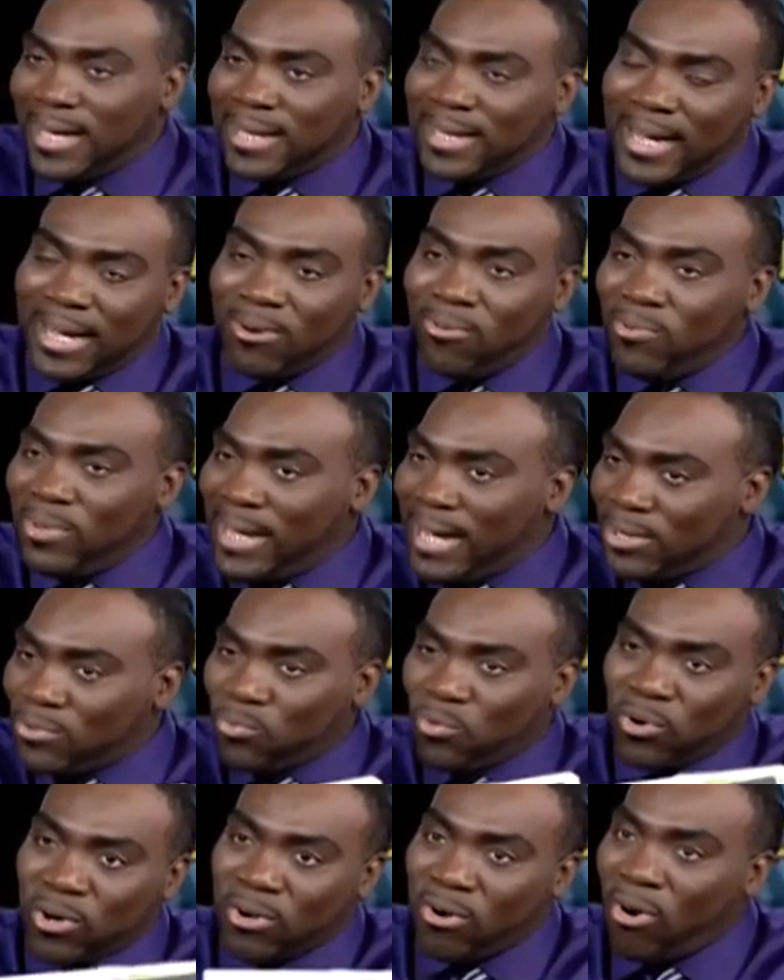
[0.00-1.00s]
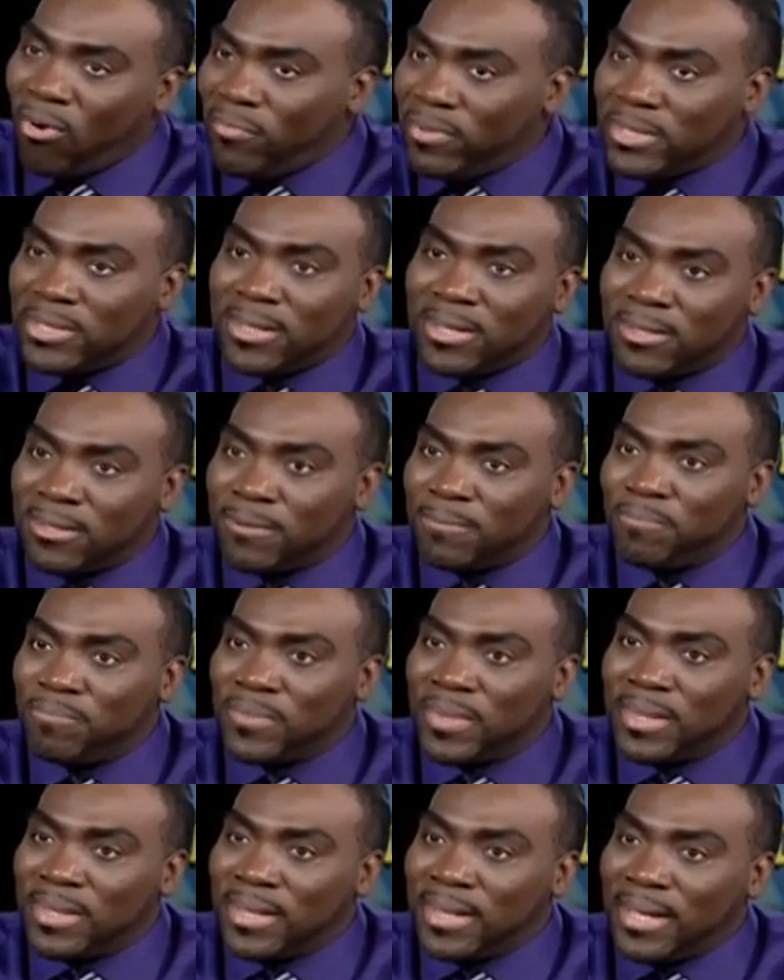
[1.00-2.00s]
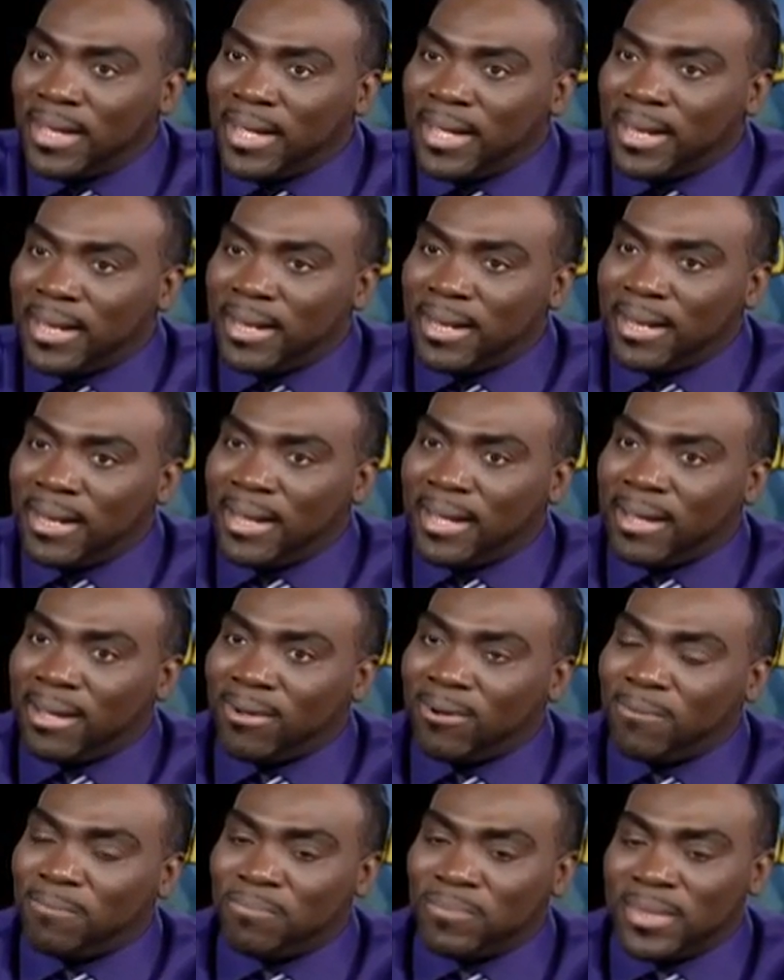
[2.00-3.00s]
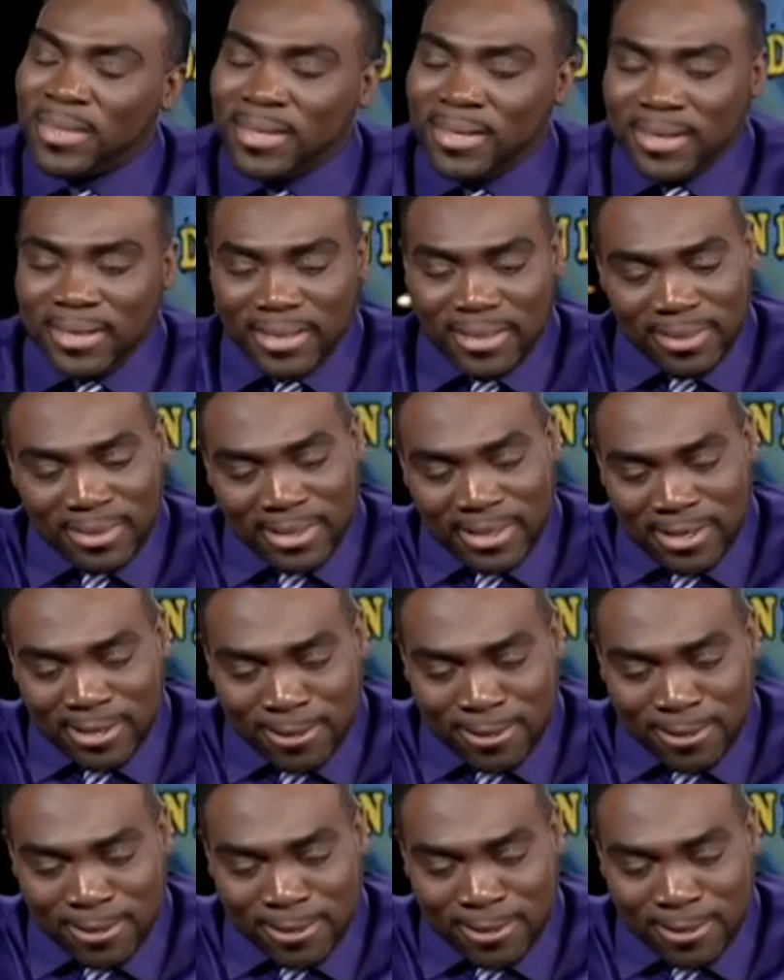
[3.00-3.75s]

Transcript: I, I know you guys work off each other, mm -hmm. and now the.